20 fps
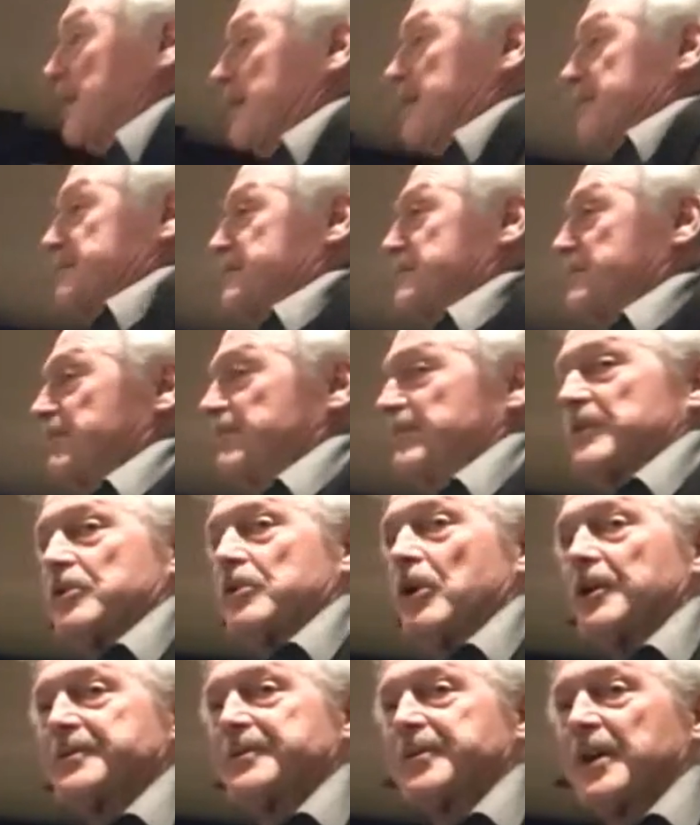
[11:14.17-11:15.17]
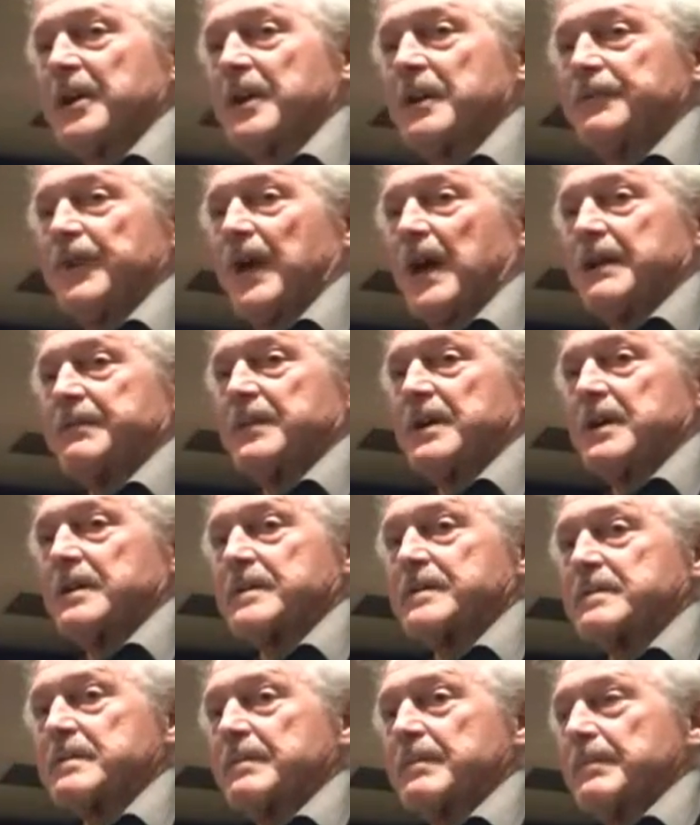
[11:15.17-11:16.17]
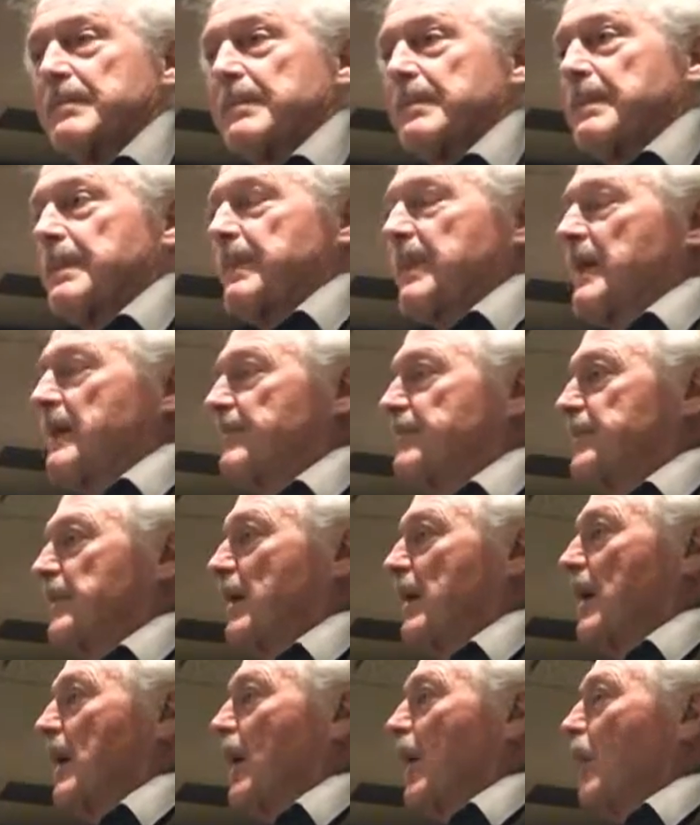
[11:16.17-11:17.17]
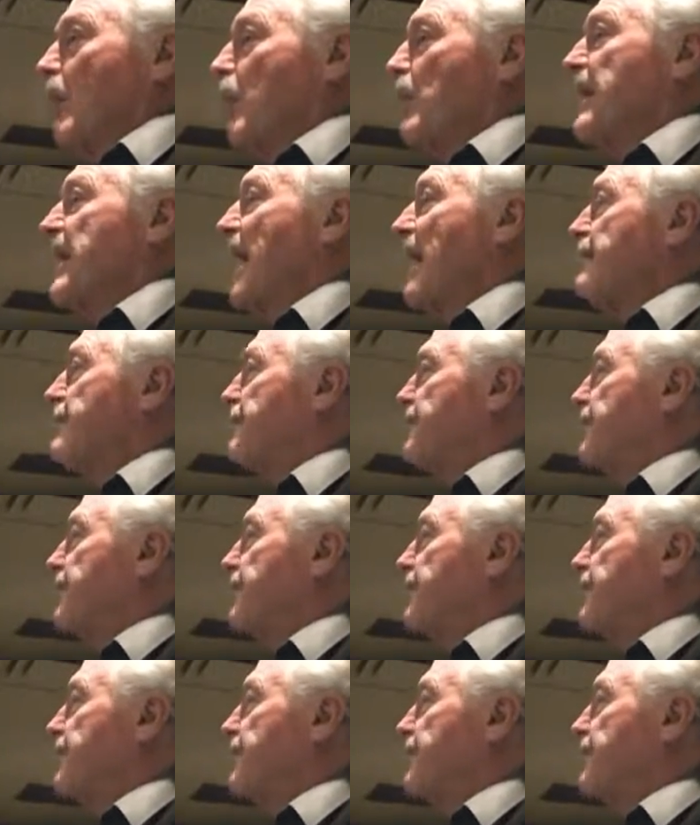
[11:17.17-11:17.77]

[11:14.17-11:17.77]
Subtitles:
years, not 35 years. We have